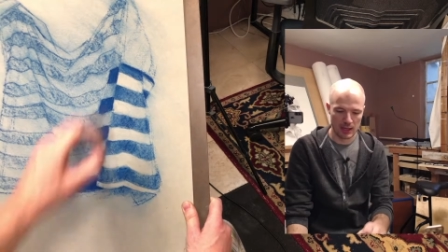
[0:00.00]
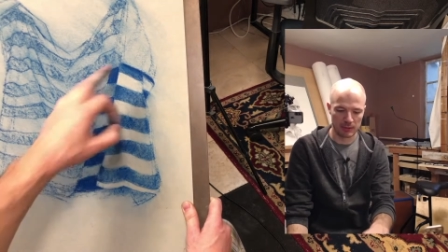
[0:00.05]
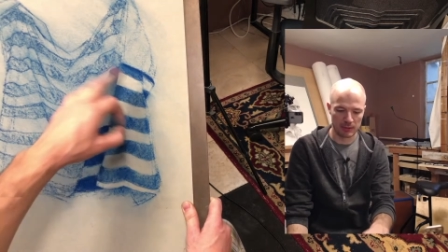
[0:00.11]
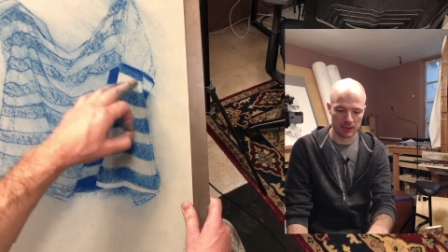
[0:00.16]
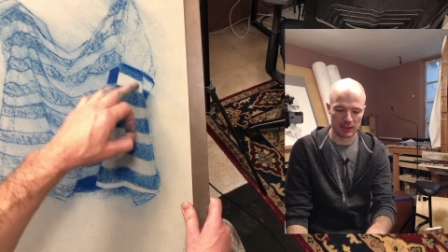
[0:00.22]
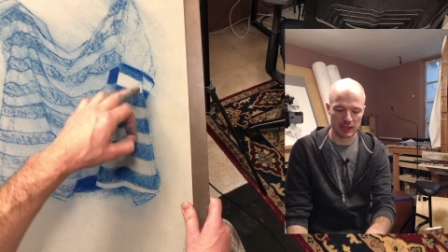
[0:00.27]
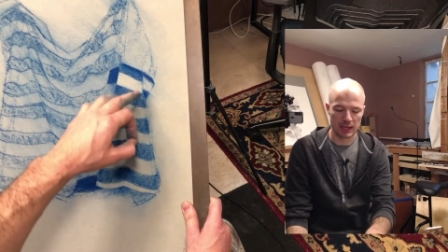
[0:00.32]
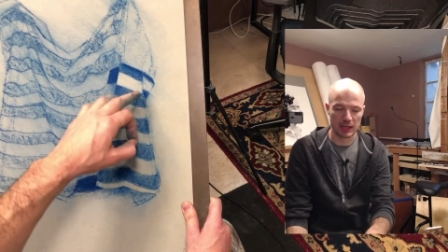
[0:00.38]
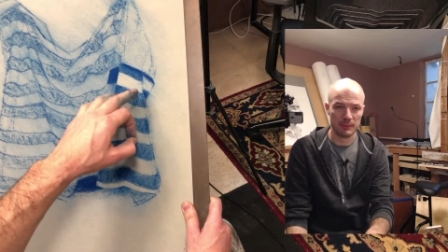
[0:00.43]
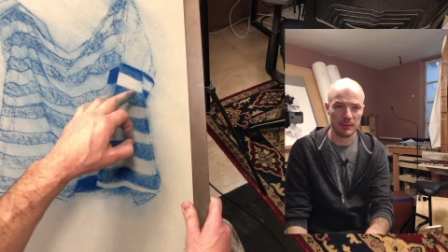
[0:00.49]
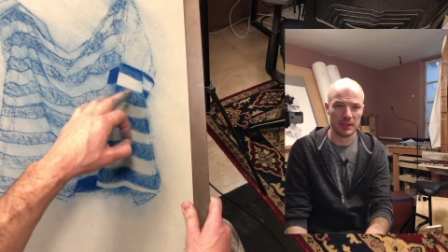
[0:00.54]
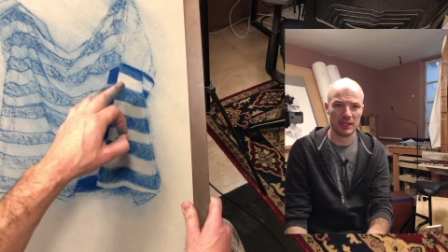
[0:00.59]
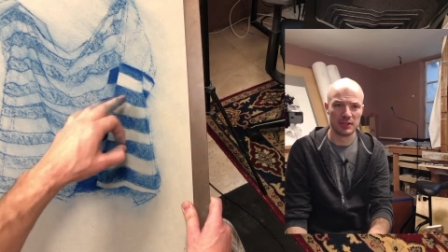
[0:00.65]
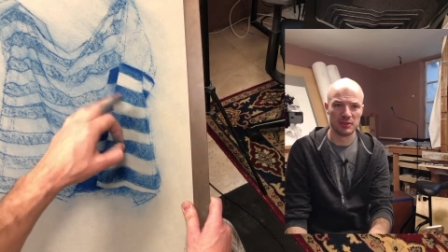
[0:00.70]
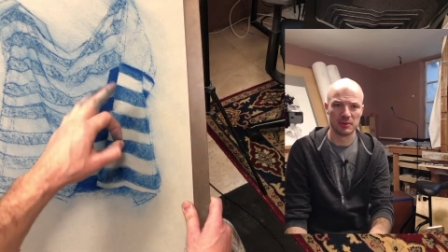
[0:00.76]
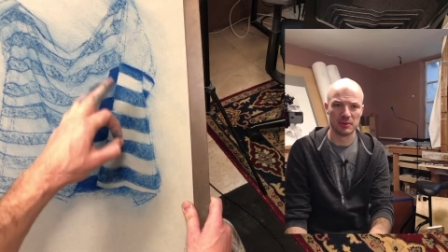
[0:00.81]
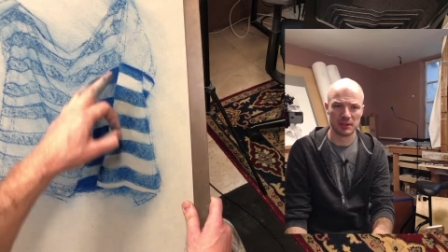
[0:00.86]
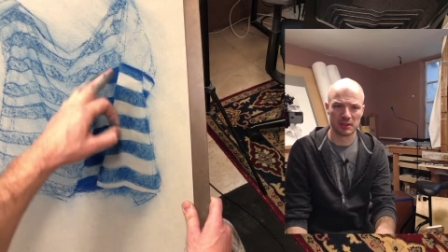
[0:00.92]
I'm gonna come in
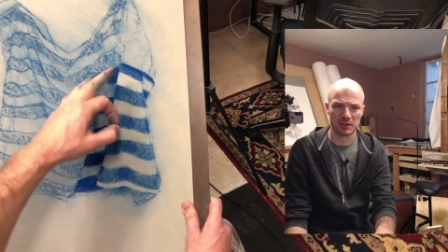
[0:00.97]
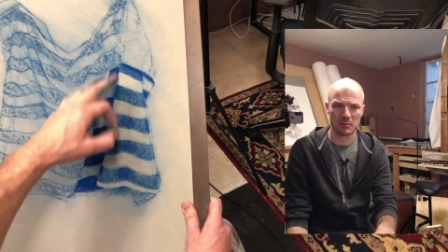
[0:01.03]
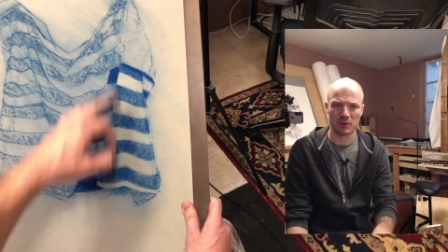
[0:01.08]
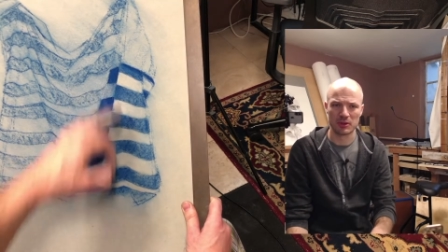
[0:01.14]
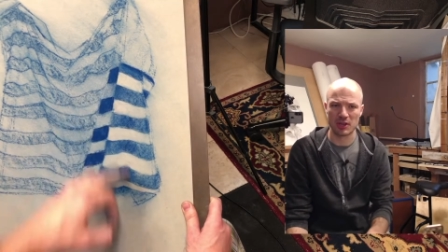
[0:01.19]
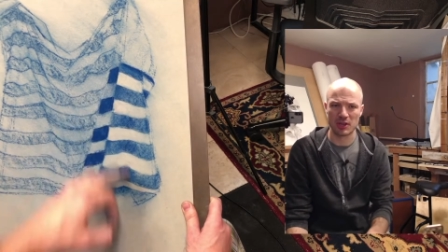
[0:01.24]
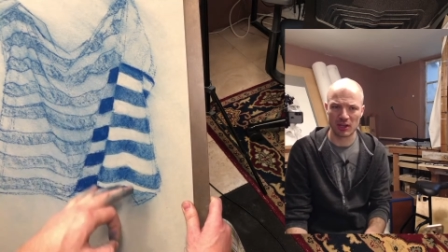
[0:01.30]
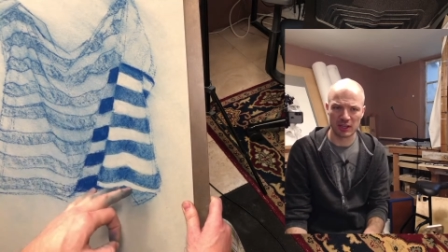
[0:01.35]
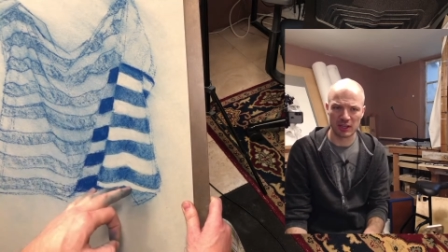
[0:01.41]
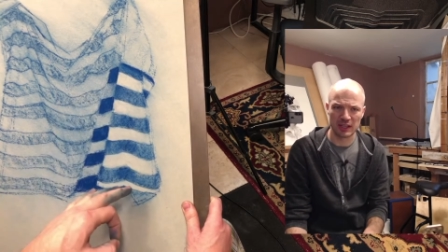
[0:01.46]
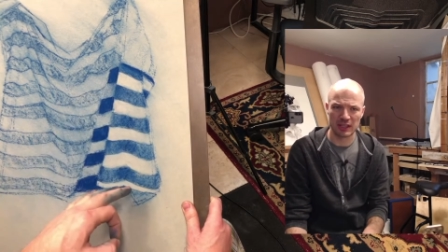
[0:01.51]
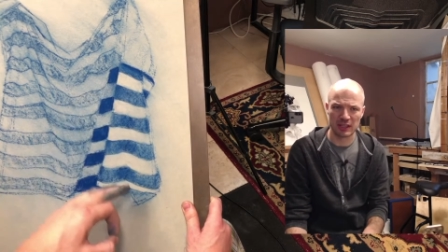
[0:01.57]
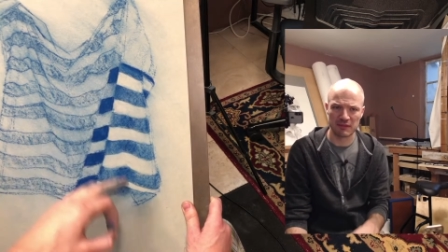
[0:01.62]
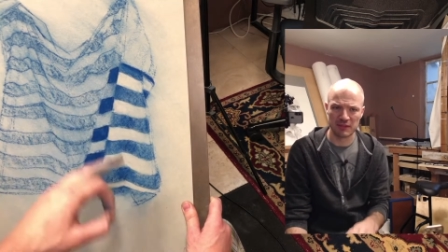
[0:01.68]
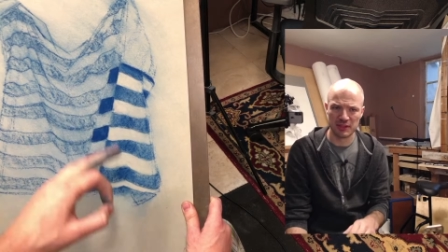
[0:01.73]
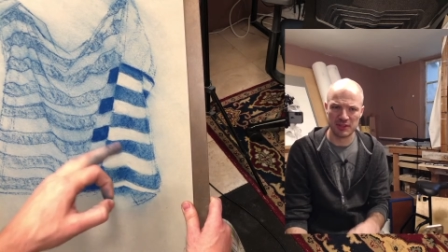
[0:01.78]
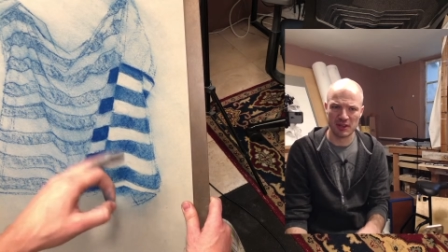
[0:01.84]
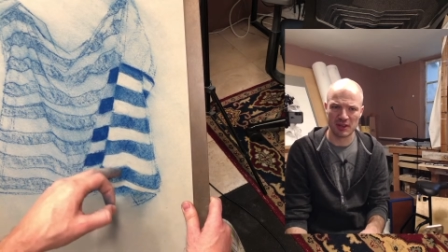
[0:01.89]
and do a little more darkening
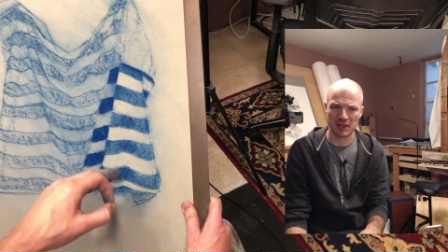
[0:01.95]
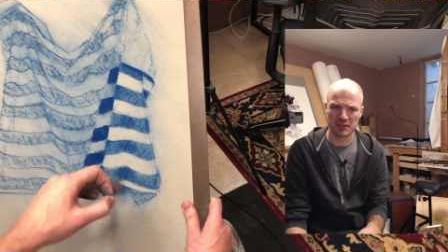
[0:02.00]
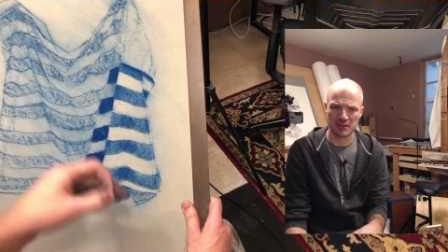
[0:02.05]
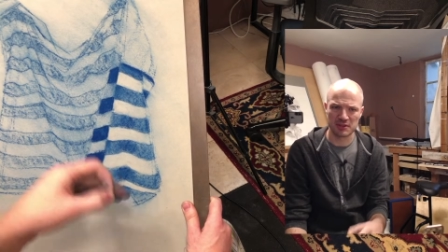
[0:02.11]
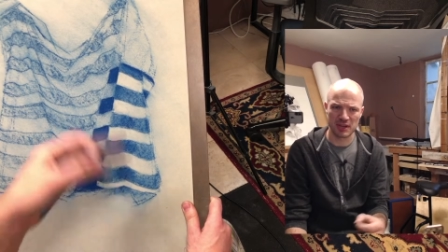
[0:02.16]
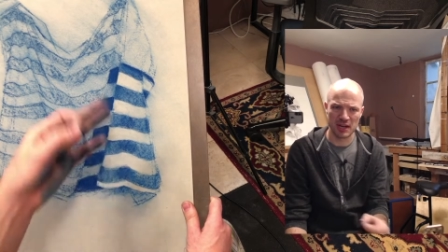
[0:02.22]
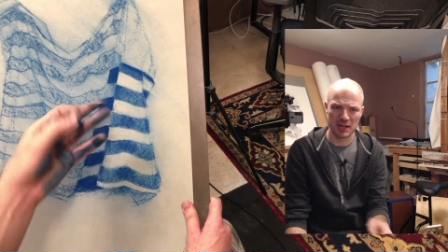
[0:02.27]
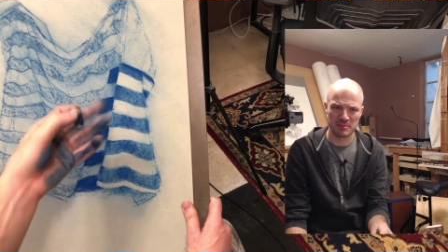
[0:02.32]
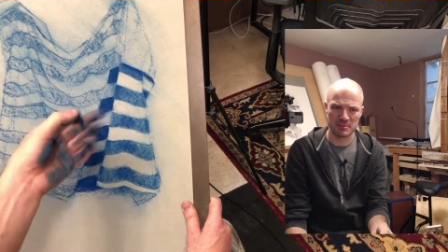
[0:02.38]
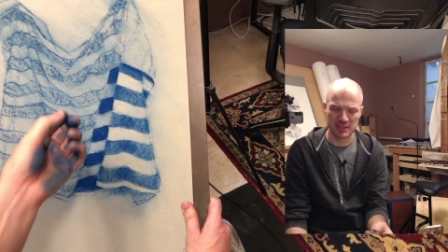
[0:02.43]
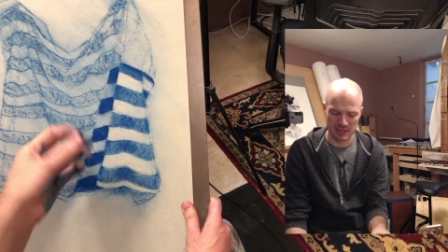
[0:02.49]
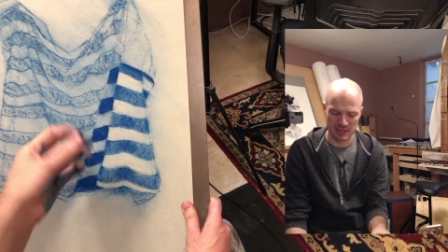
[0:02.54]
of the dark stripes,